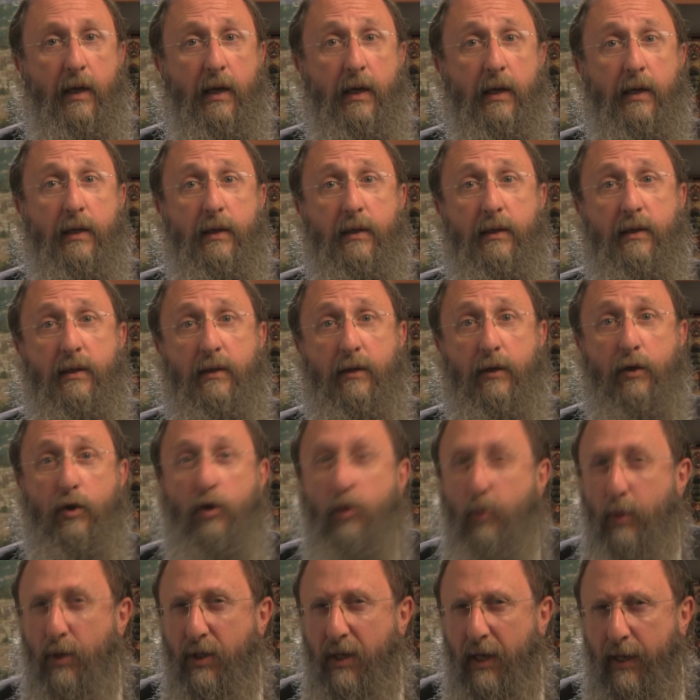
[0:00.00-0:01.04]
is the
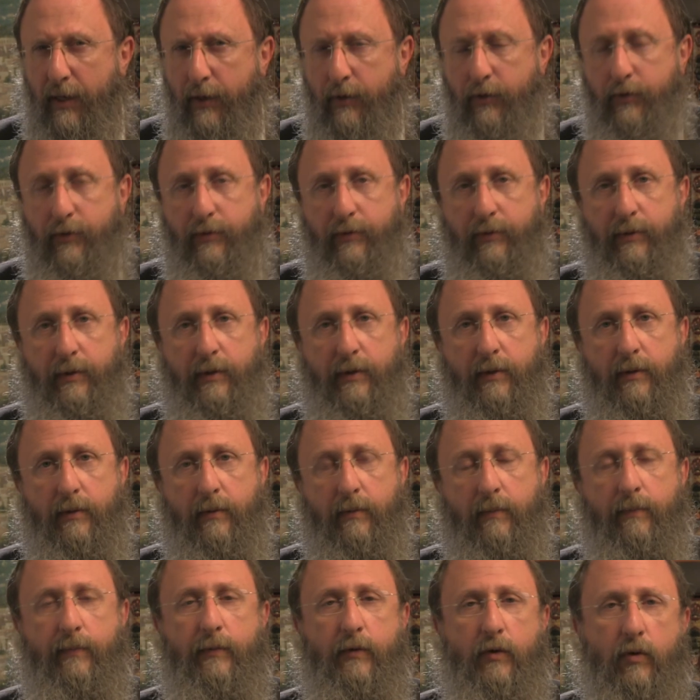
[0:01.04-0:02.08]
Jewish attitude
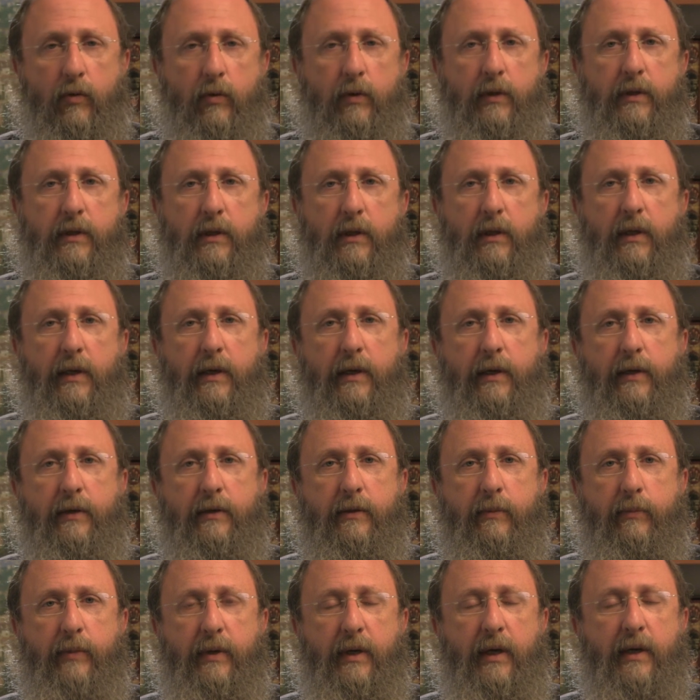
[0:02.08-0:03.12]
towards the
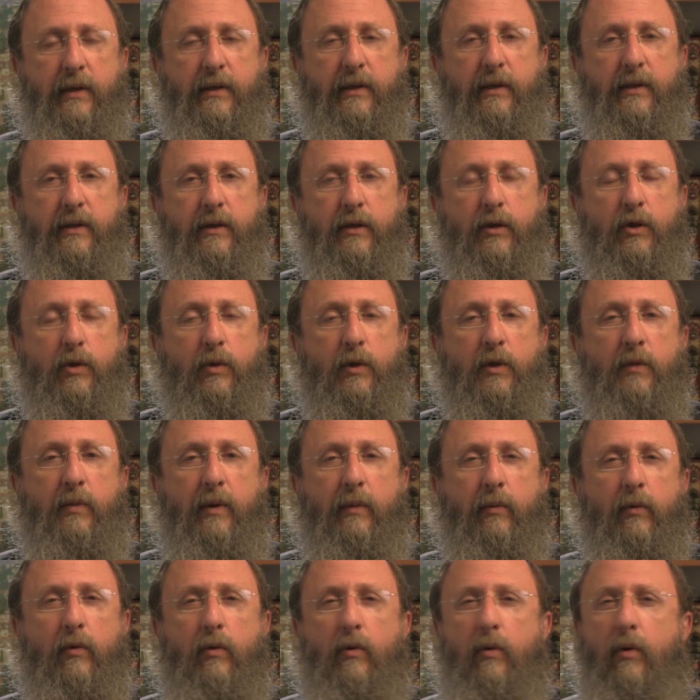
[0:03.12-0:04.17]
land, because it's the Jewish
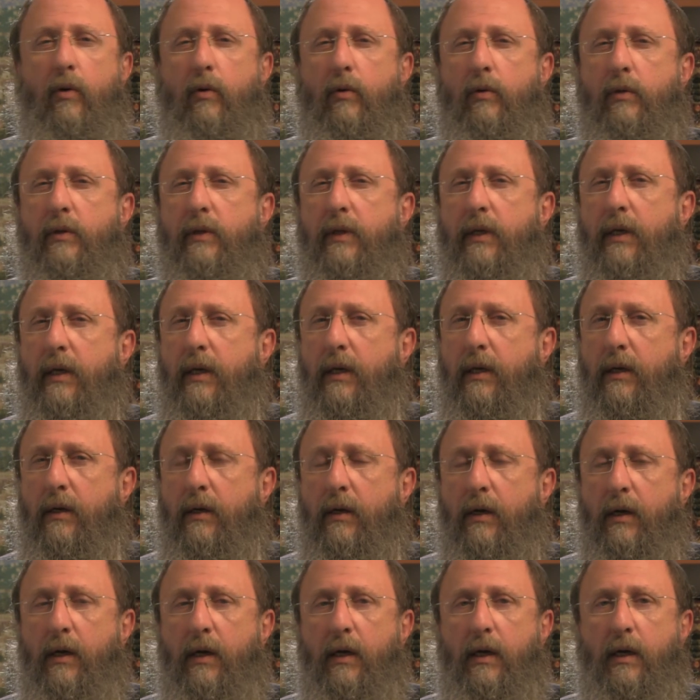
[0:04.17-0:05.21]
people who hold the
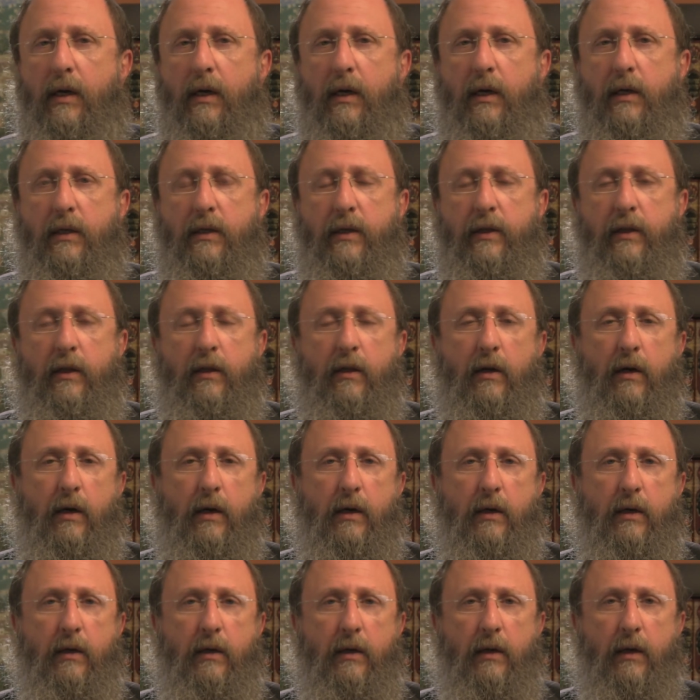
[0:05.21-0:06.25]
key to the
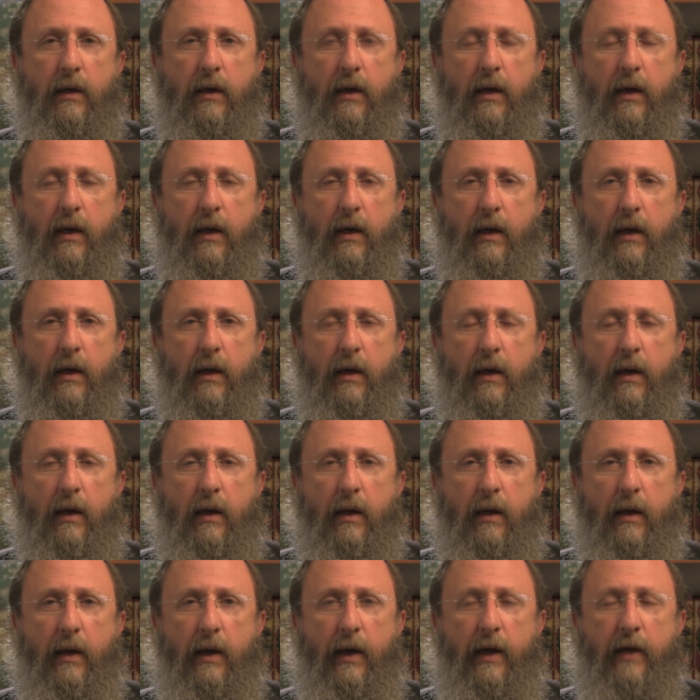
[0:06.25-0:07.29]
lock,
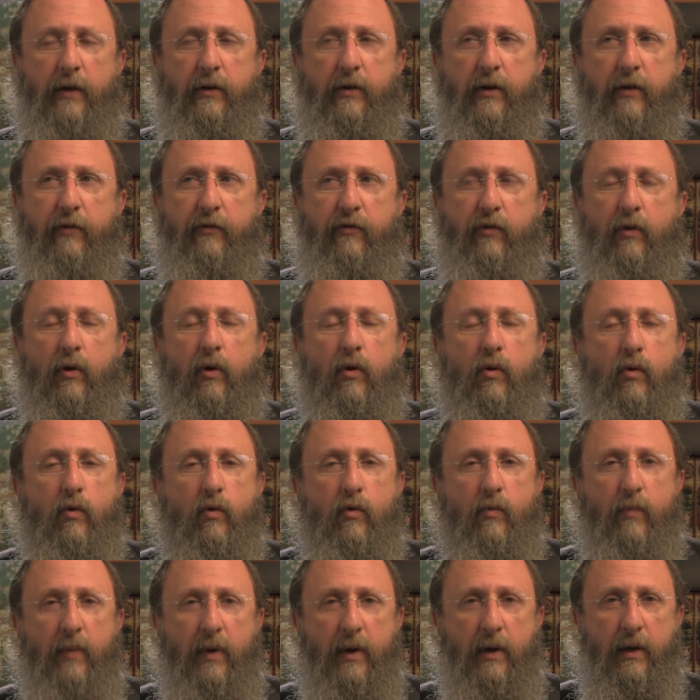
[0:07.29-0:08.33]
and for
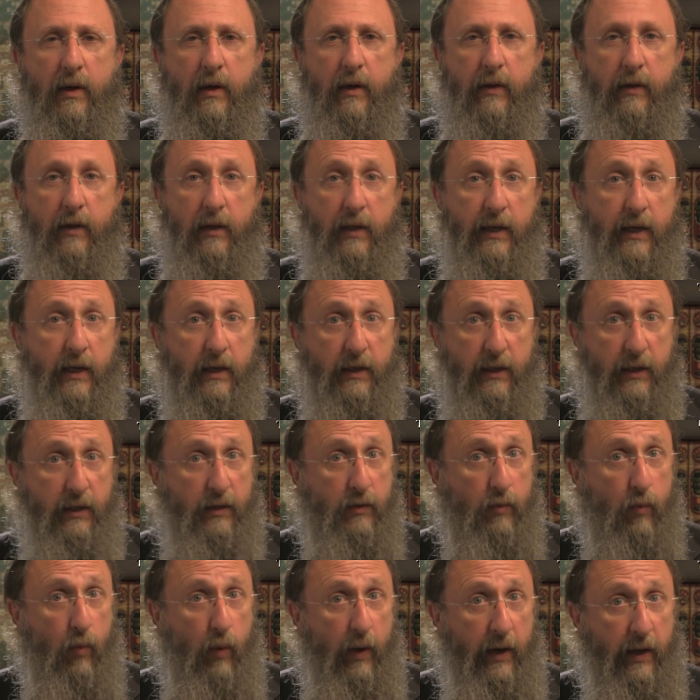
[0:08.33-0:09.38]
whom the land
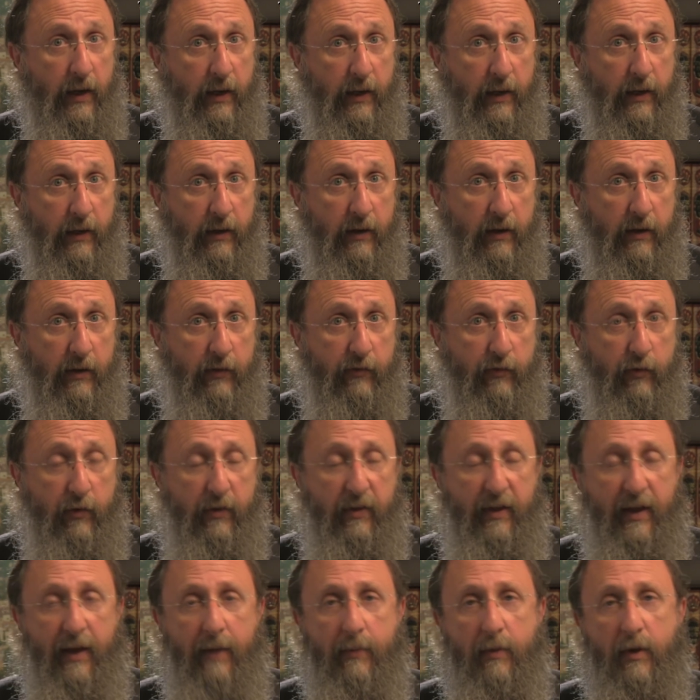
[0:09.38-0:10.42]
is waiting for
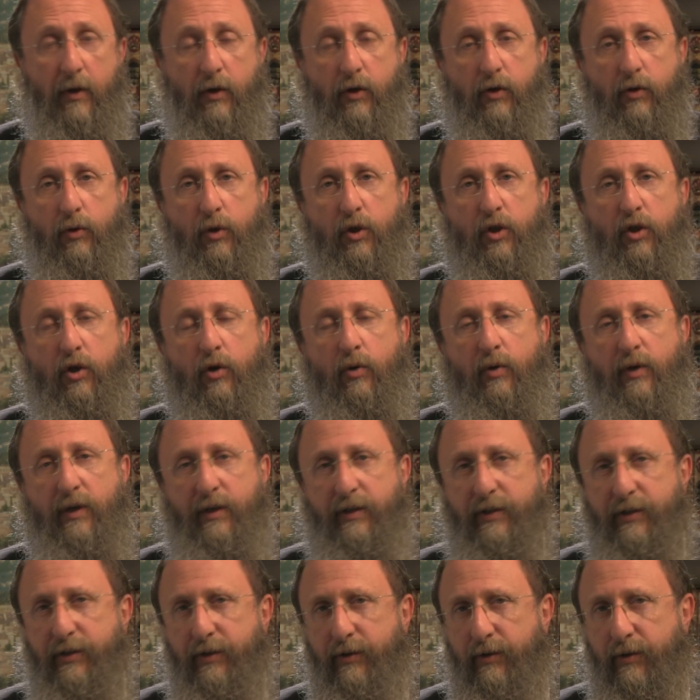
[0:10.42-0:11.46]
them to show
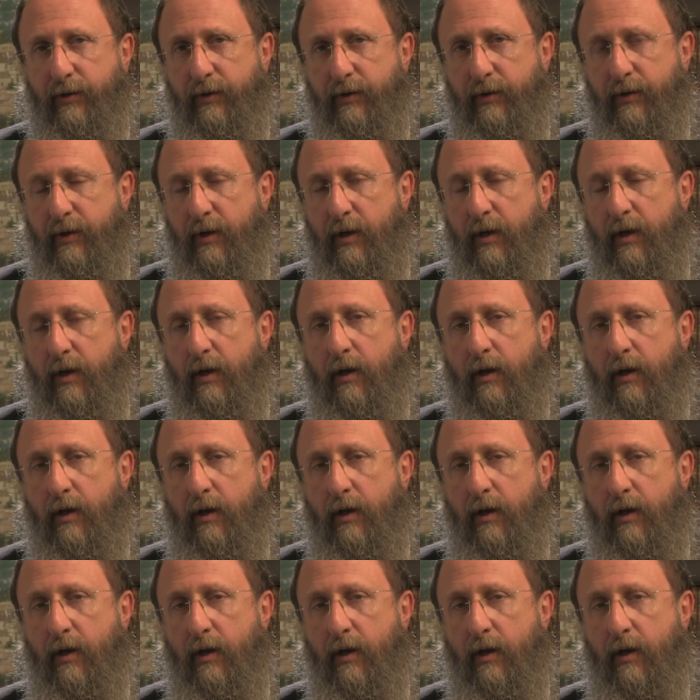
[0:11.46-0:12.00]
concern,